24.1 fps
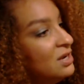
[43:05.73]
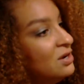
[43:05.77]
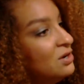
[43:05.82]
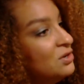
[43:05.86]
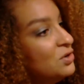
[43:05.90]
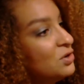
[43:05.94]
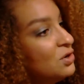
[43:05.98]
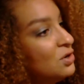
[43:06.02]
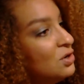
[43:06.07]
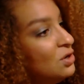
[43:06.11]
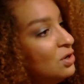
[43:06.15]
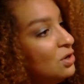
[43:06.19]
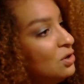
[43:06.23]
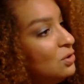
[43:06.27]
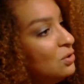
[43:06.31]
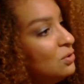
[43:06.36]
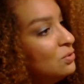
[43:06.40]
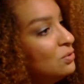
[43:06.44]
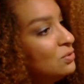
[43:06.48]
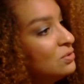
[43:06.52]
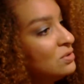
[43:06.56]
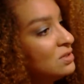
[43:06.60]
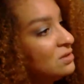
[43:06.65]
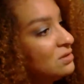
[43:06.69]
on your
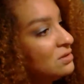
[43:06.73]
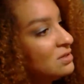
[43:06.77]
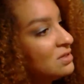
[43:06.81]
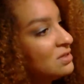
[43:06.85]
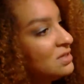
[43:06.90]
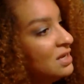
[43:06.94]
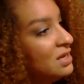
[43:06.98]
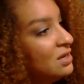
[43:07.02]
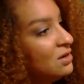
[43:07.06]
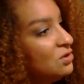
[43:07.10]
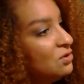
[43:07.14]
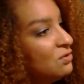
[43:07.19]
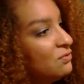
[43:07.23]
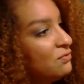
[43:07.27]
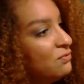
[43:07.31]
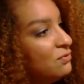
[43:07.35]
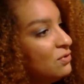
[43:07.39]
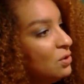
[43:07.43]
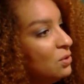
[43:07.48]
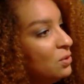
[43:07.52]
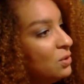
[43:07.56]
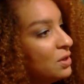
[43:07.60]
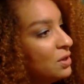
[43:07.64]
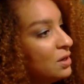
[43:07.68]
clothes. It'll stay on your
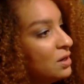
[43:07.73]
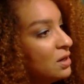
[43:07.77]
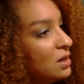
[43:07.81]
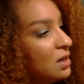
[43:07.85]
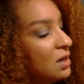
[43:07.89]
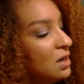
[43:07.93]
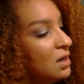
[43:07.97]
floor